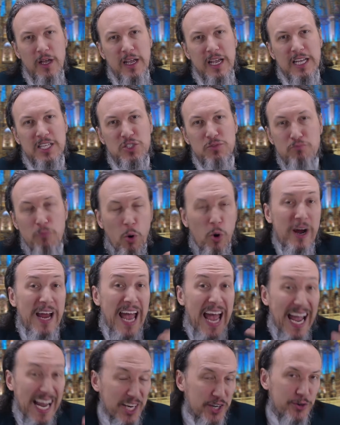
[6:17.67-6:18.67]
It's more
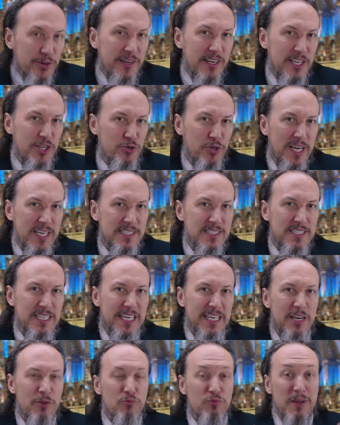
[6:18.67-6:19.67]
accurately
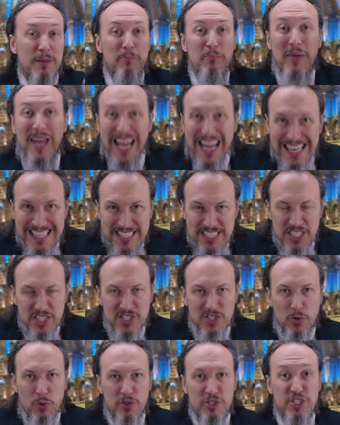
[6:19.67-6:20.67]
translated
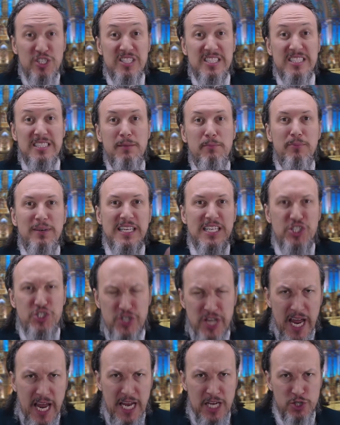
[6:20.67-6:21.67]
repentance or just simply
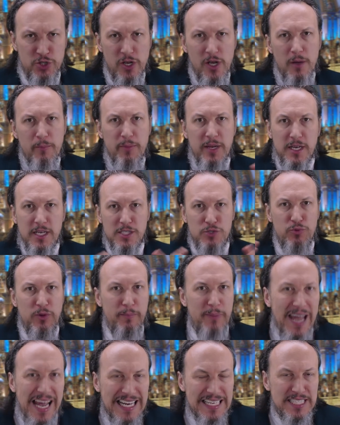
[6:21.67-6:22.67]
change because
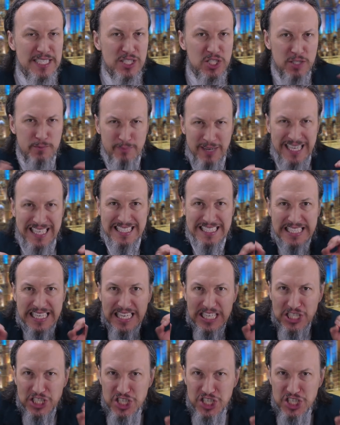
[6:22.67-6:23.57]
repentance means